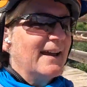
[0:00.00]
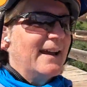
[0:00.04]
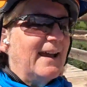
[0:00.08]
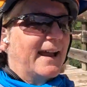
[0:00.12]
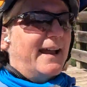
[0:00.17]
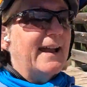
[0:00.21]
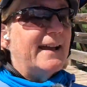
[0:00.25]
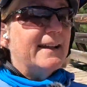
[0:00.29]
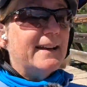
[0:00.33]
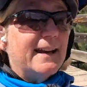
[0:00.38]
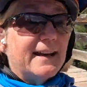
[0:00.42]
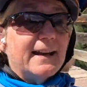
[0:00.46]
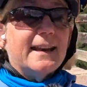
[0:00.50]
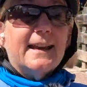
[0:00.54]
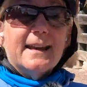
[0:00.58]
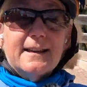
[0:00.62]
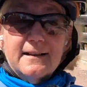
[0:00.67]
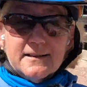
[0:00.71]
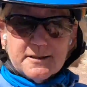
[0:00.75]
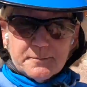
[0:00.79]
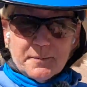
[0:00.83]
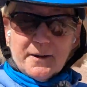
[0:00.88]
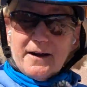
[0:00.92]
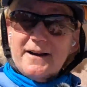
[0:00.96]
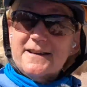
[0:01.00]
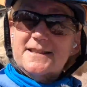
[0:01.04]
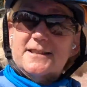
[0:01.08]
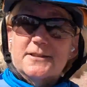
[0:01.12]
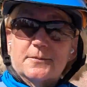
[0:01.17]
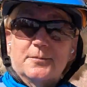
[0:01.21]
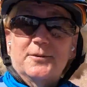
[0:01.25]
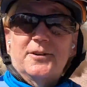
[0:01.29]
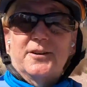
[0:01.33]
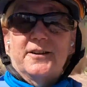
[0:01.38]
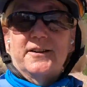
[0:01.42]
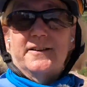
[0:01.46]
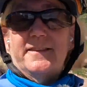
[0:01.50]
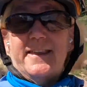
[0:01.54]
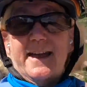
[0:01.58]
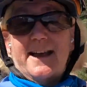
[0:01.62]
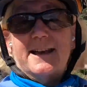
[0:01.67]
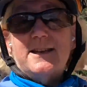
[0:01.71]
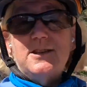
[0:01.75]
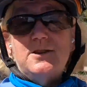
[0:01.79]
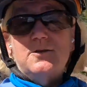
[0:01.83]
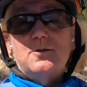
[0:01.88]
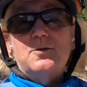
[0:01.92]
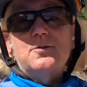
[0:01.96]
and it is possible that
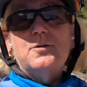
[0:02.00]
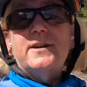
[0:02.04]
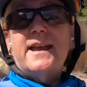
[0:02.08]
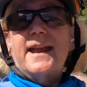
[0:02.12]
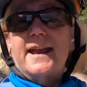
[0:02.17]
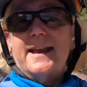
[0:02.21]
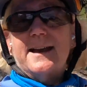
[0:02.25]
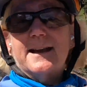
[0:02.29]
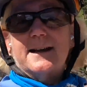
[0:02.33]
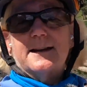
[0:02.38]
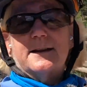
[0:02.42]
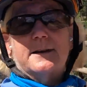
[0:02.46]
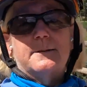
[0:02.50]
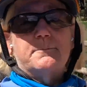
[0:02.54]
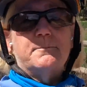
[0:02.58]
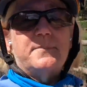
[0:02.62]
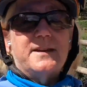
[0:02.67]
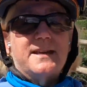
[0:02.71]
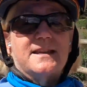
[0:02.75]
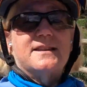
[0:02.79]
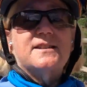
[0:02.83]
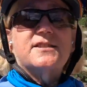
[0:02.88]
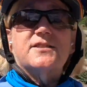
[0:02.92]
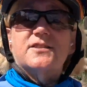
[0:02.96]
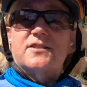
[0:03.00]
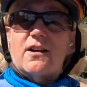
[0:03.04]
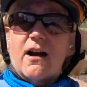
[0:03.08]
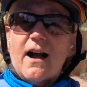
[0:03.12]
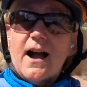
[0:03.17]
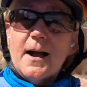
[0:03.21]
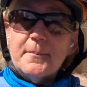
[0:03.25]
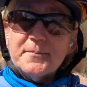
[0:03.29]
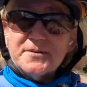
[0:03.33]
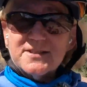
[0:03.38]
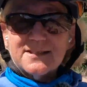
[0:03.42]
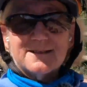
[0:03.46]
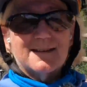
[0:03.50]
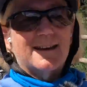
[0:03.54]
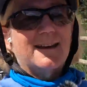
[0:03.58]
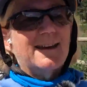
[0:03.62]
you can be stopped